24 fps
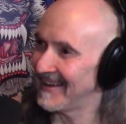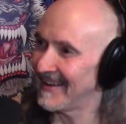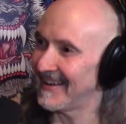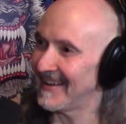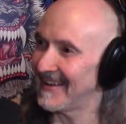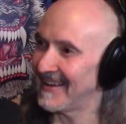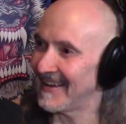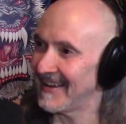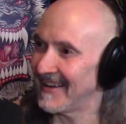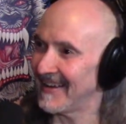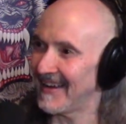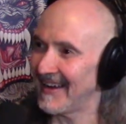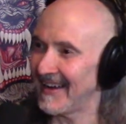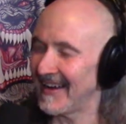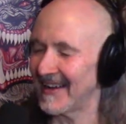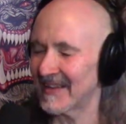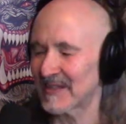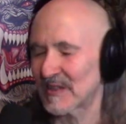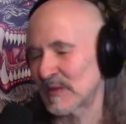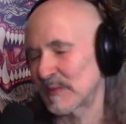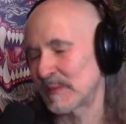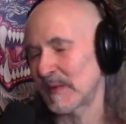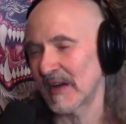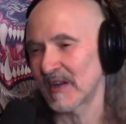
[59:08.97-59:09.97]
Oh yeah, bro. At
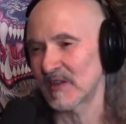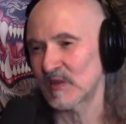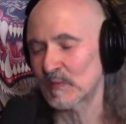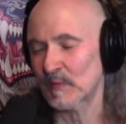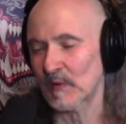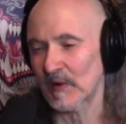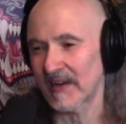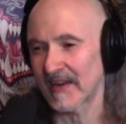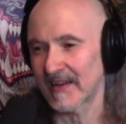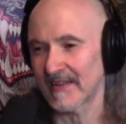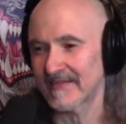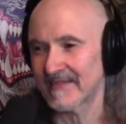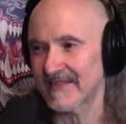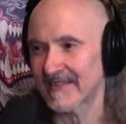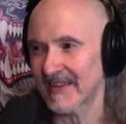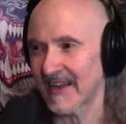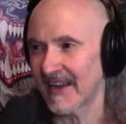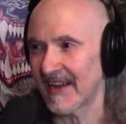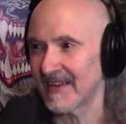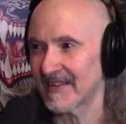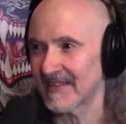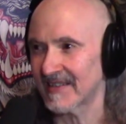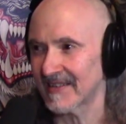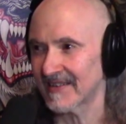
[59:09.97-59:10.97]
Space Brain
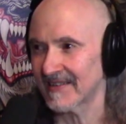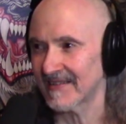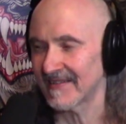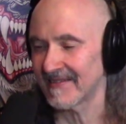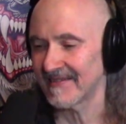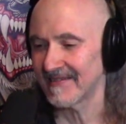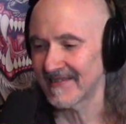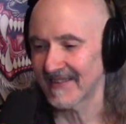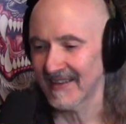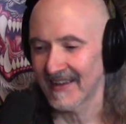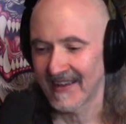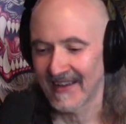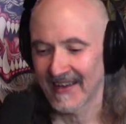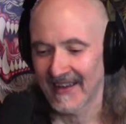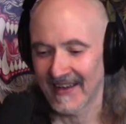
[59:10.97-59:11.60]
Stations.